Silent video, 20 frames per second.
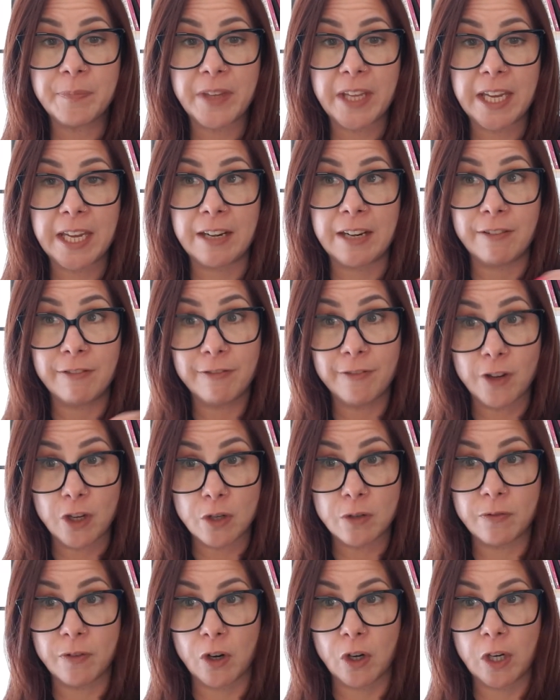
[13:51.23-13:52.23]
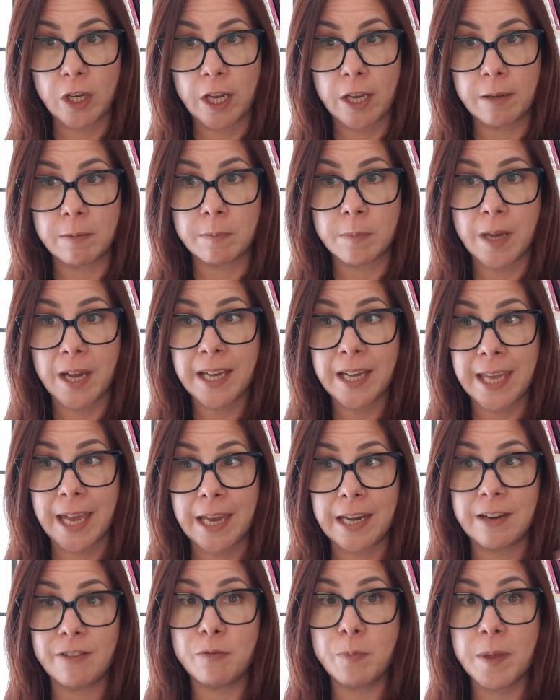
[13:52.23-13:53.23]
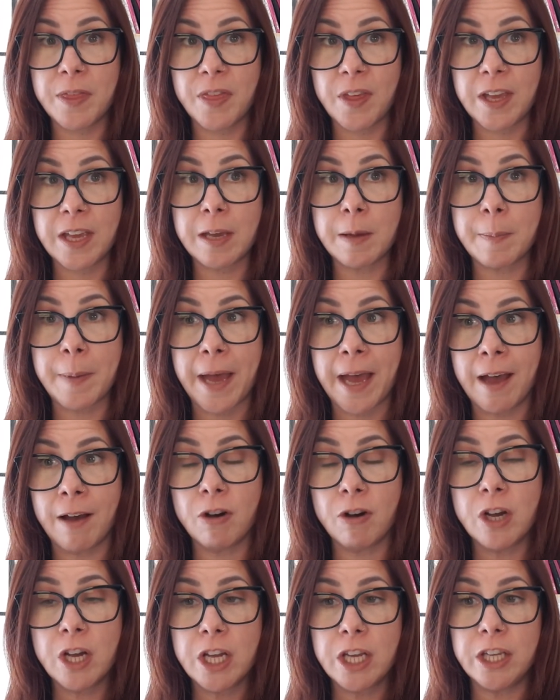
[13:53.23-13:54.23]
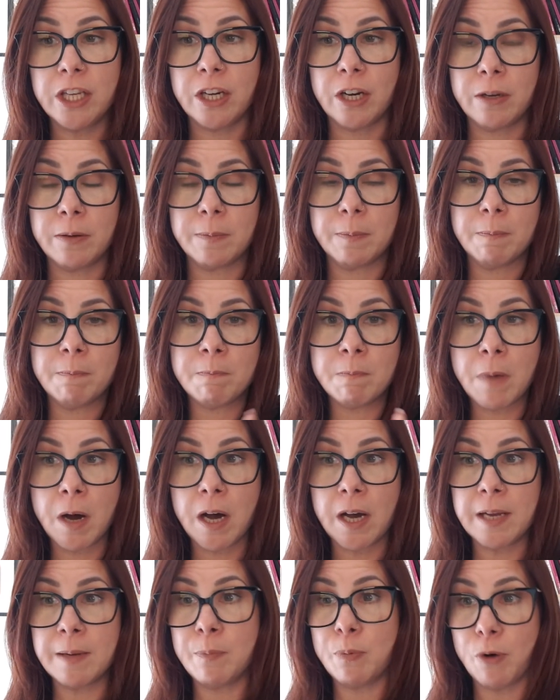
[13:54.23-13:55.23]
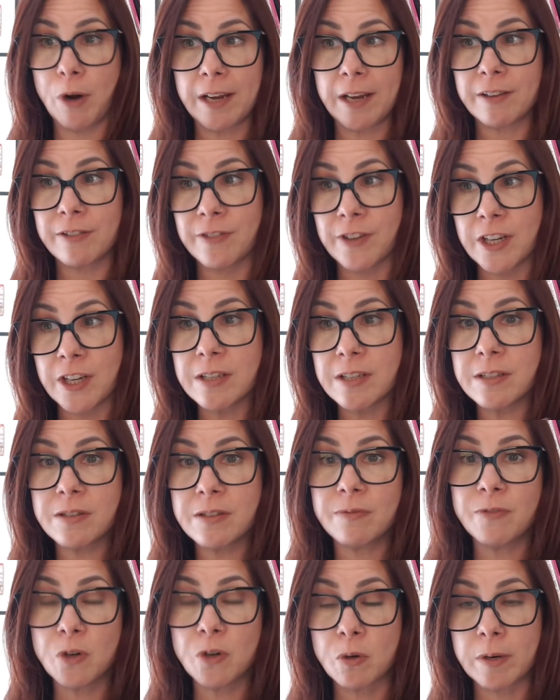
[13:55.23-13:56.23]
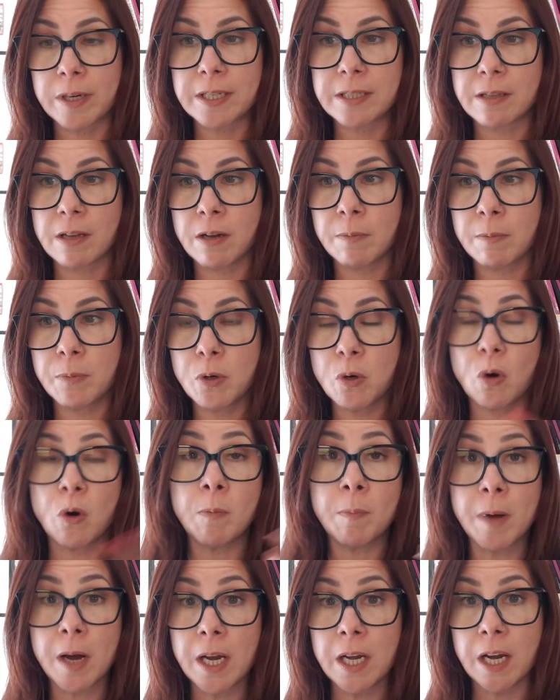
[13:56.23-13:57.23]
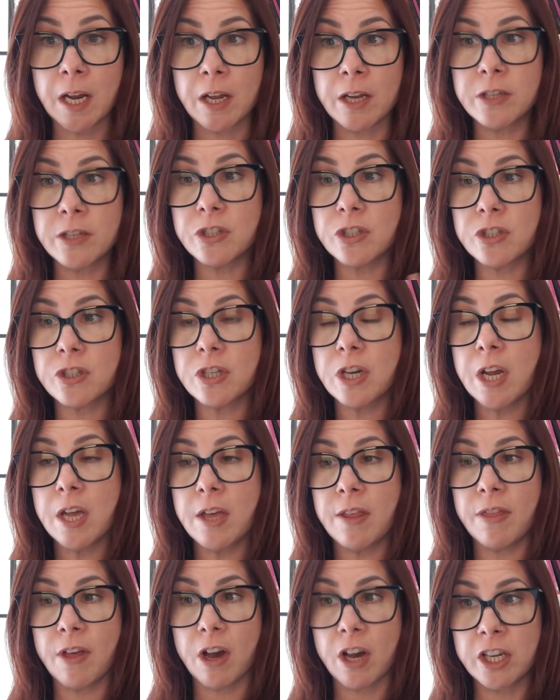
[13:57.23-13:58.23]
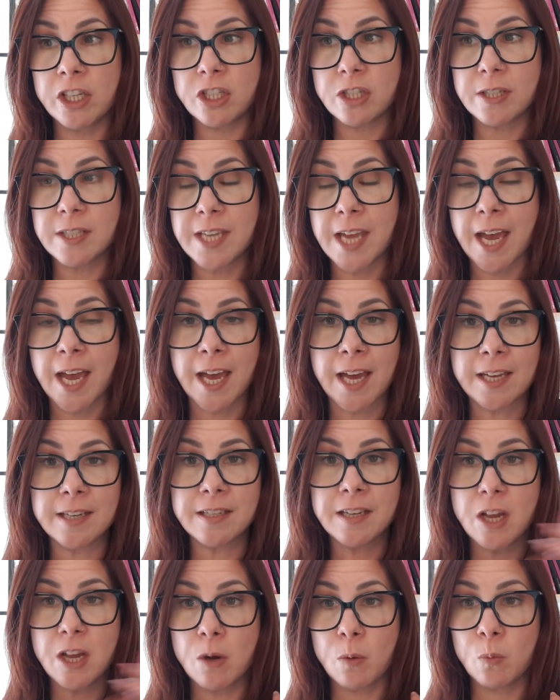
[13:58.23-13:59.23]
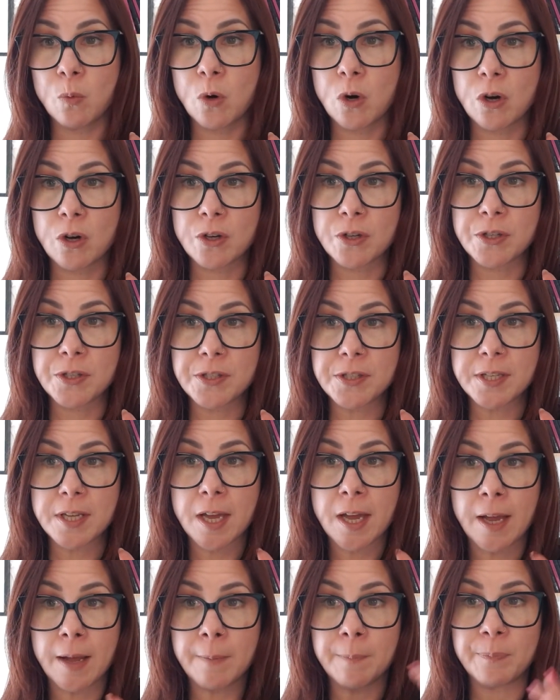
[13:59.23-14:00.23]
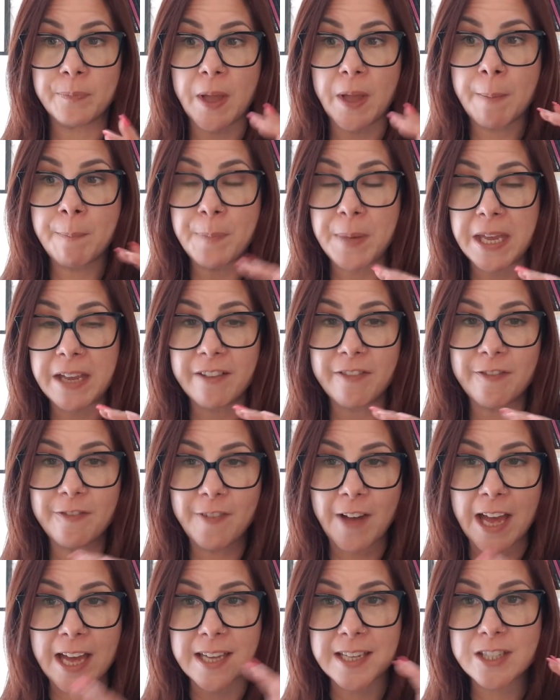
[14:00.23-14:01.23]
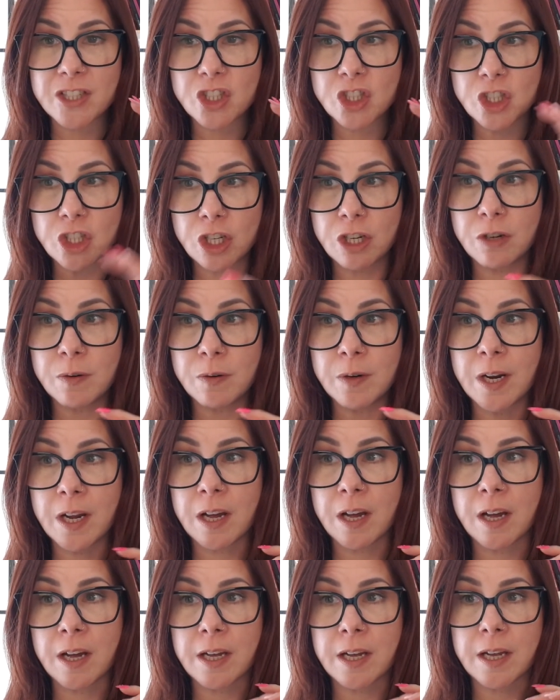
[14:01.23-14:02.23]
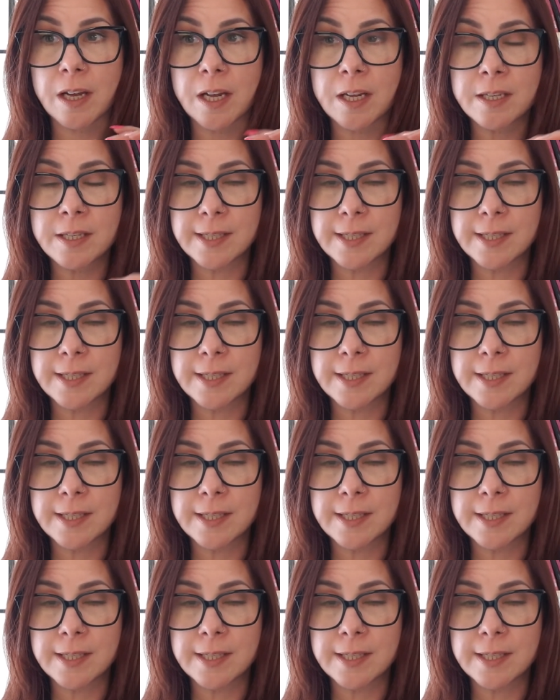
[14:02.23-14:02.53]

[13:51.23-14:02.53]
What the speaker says: in food volume. Again, if we think about, my breakfast, for example, or my lunch that I just had was a big fat tuna and